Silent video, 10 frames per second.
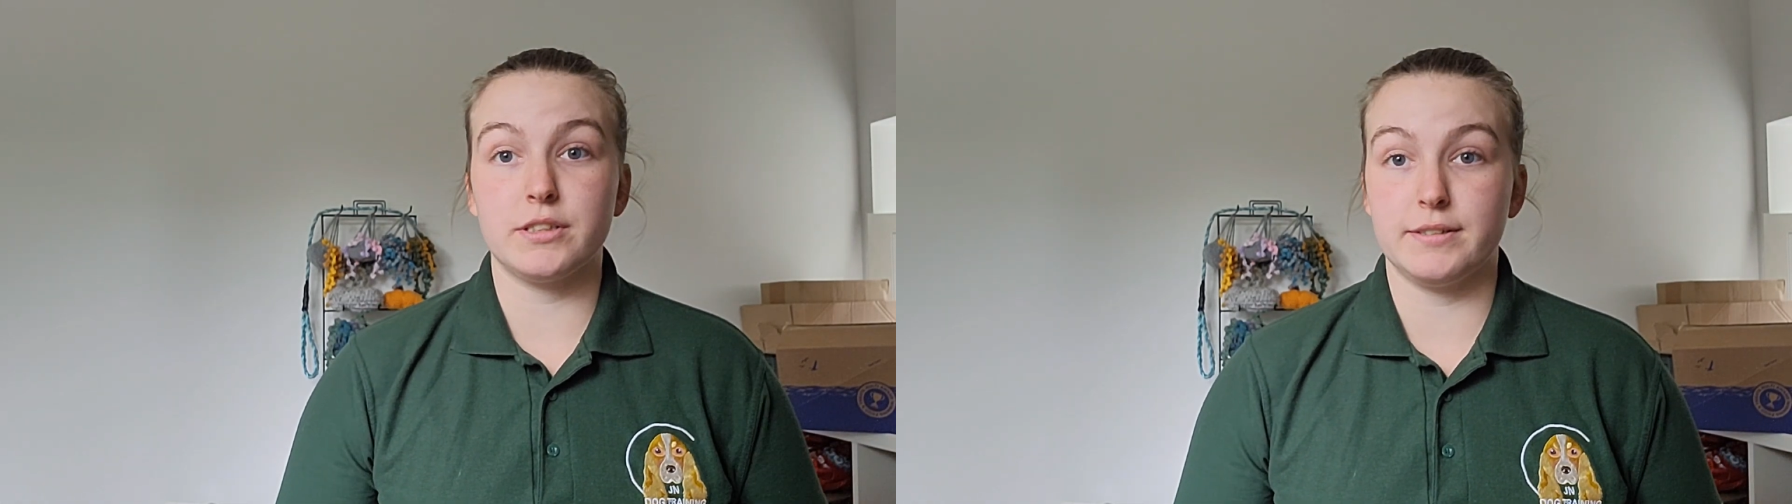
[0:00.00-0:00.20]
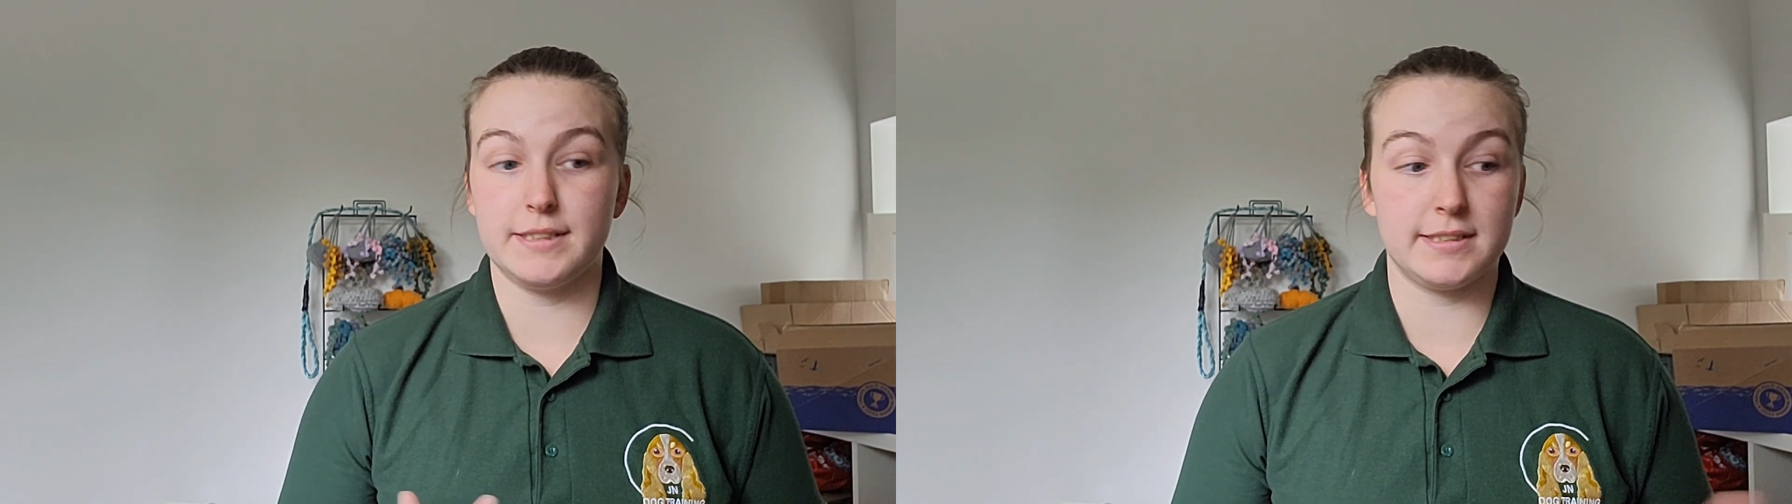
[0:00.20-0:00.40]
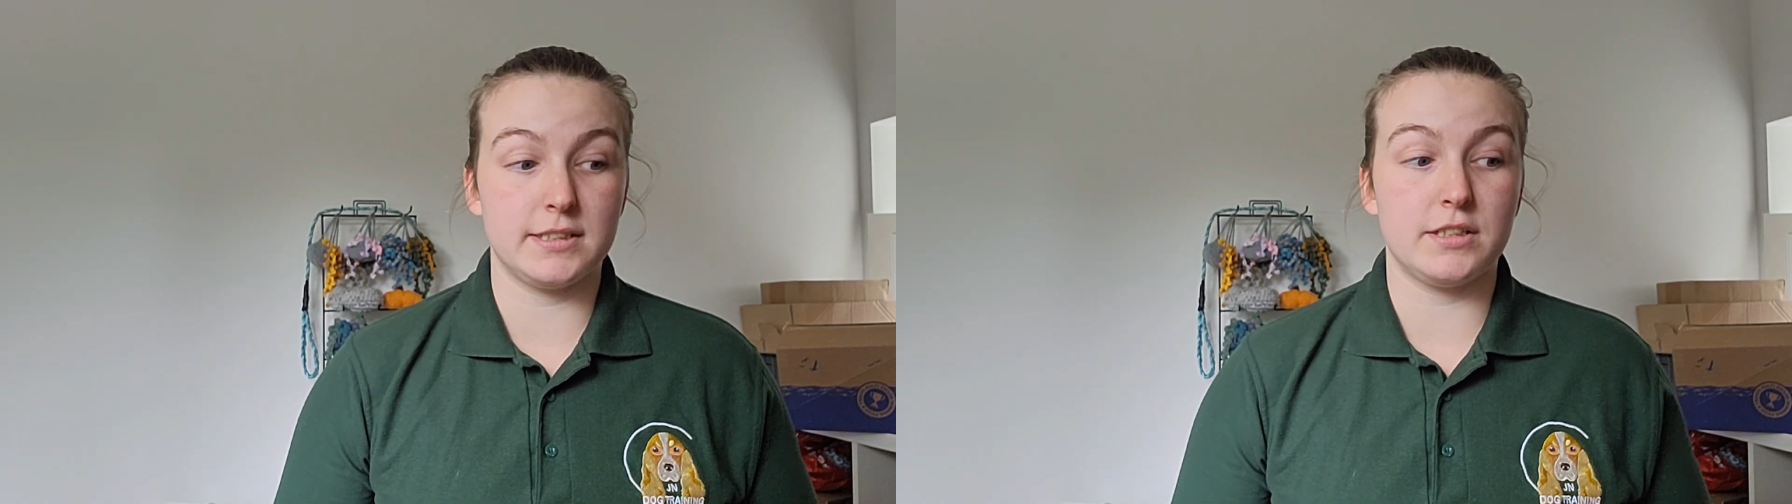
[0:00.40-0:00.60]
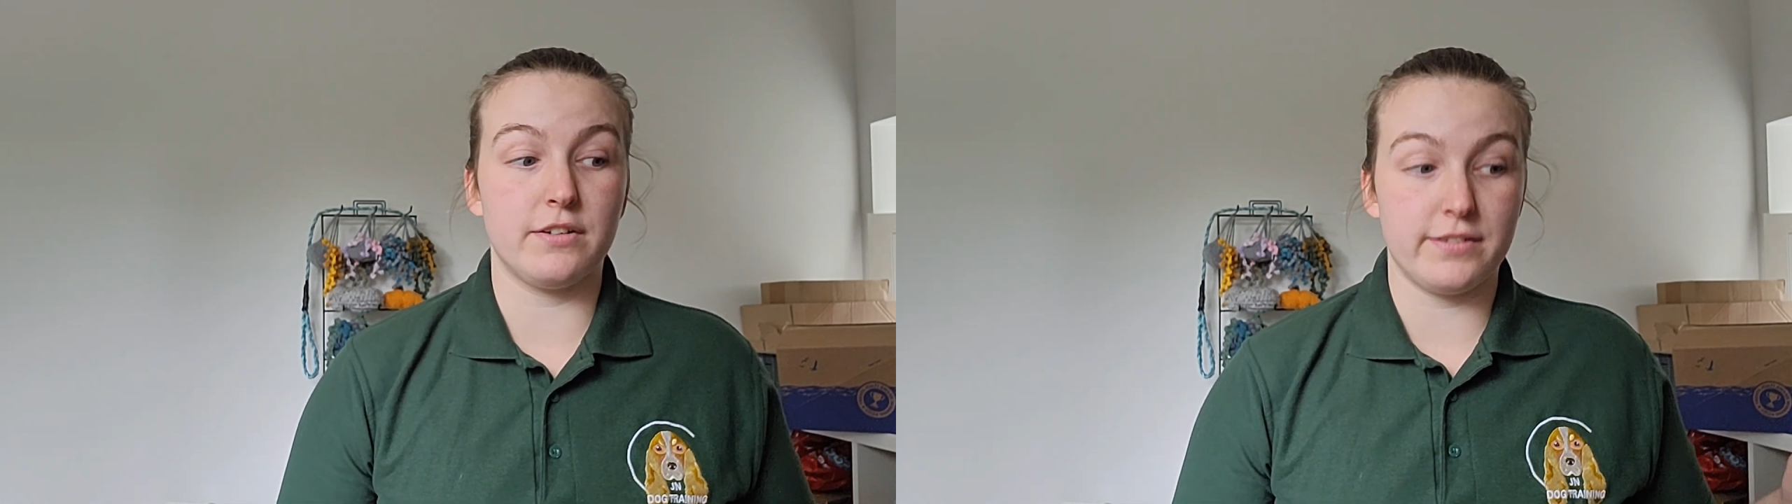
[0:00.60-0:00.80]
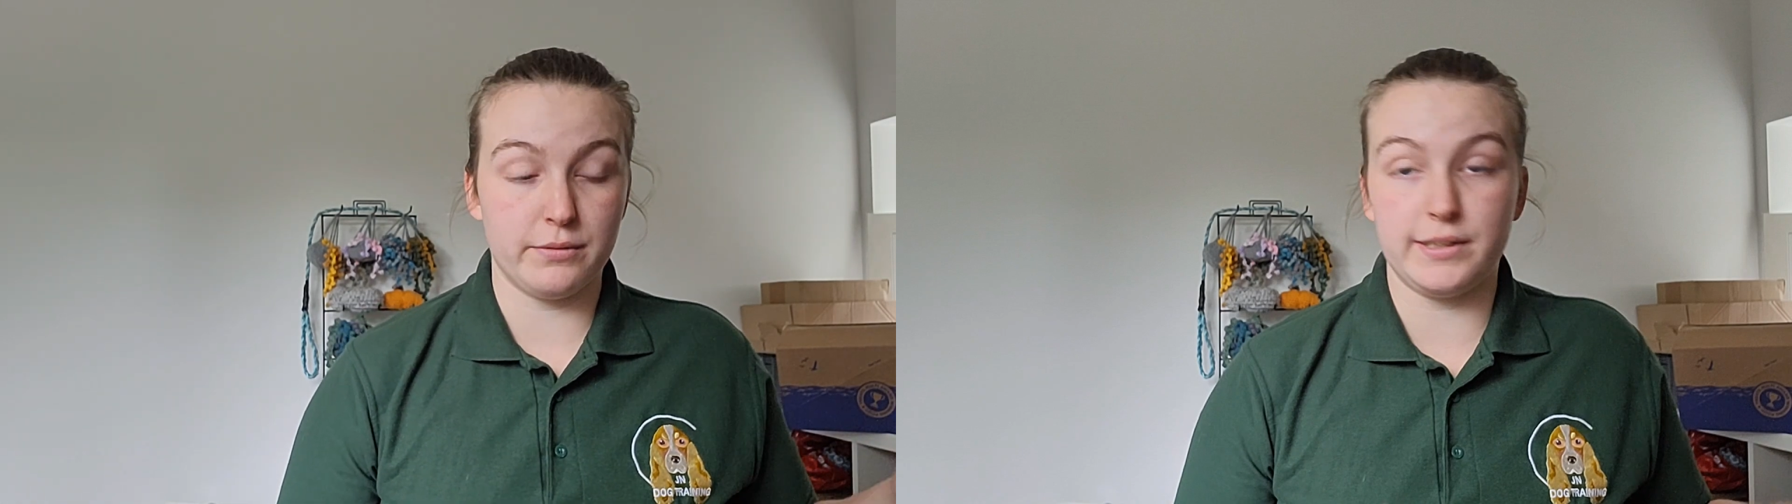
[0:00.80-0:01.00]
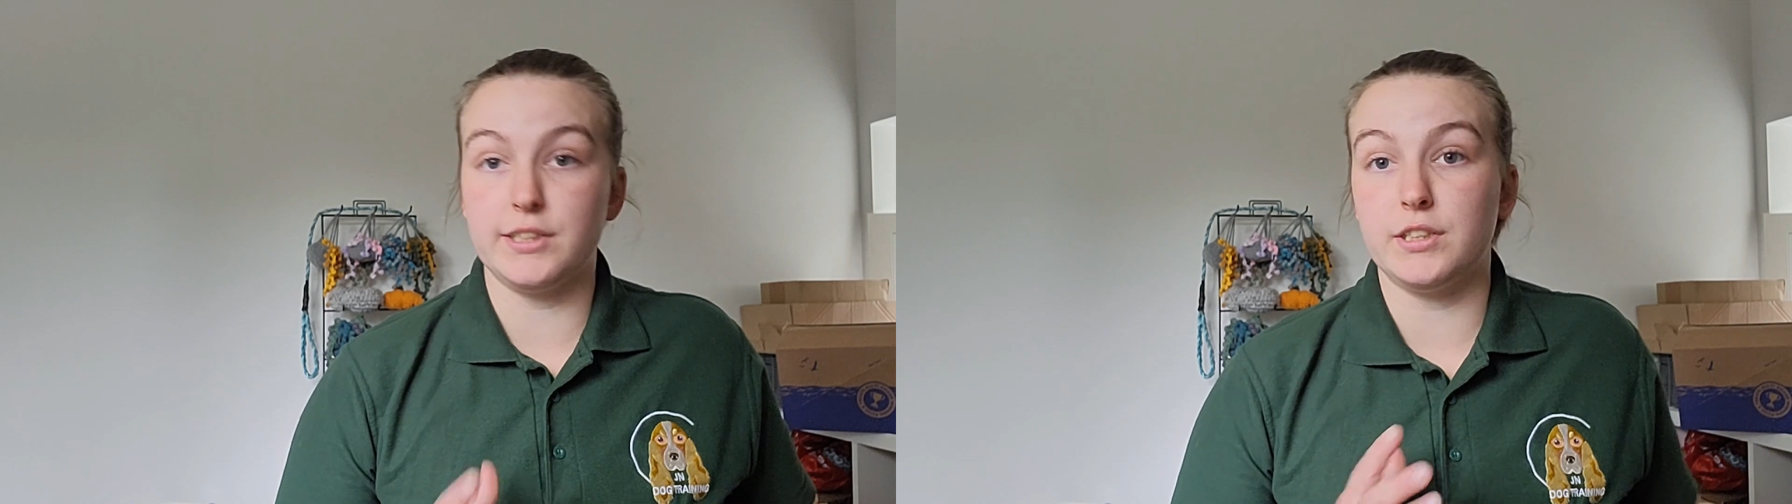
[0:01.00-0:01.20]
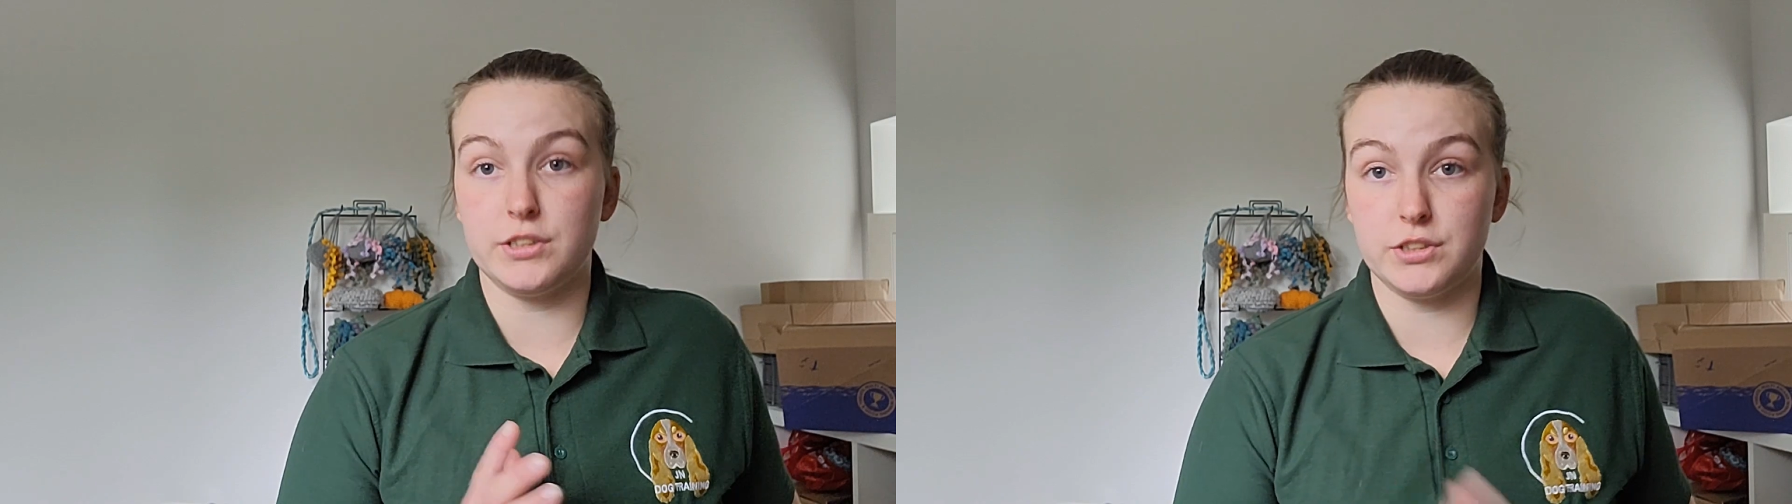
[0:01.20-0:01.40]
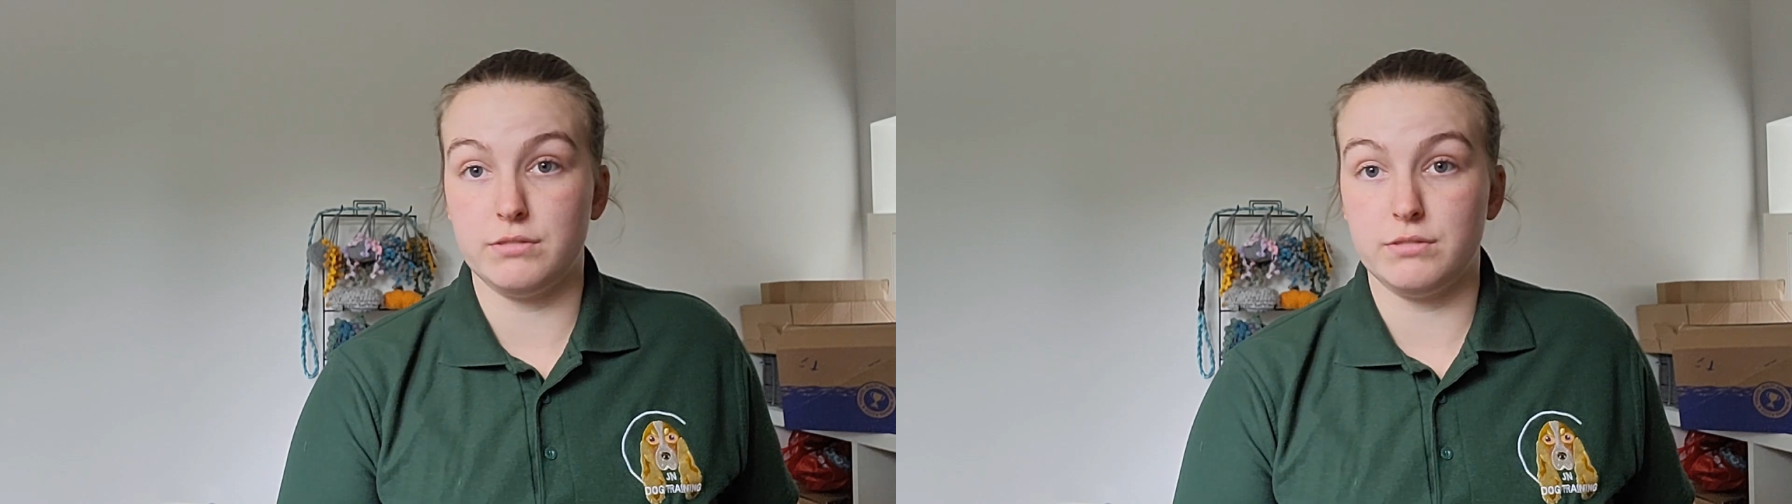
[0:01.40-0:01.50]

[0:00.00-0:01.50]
So this is stuff that we